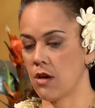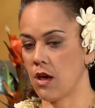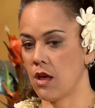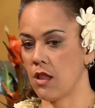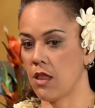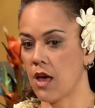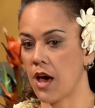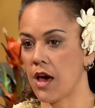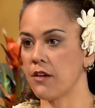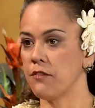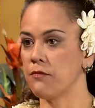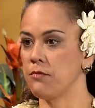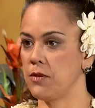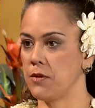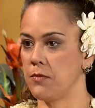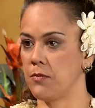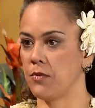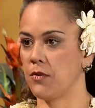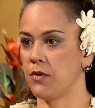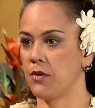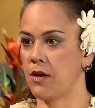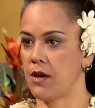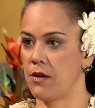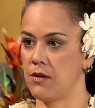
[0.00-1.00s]
a lot of
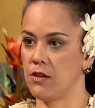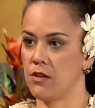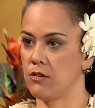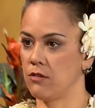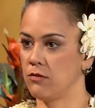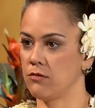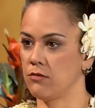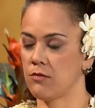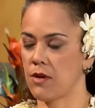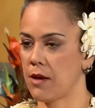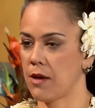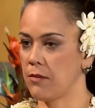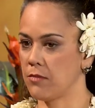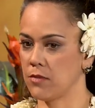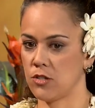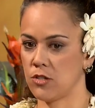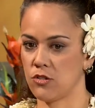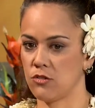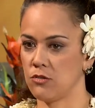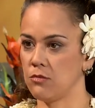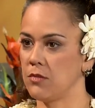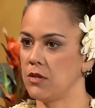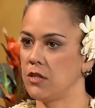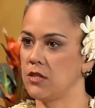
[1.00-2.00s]
people, you know, I'm
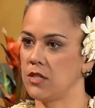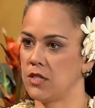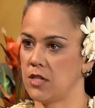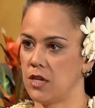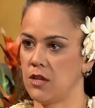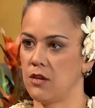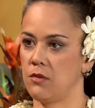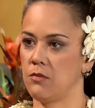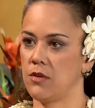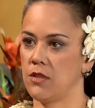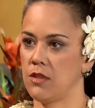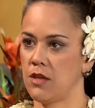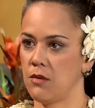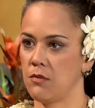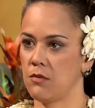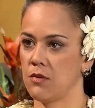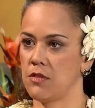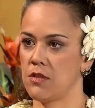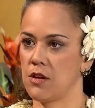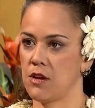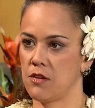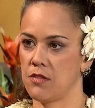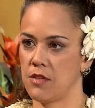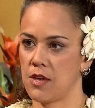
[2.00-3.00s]
assuming did when they were there.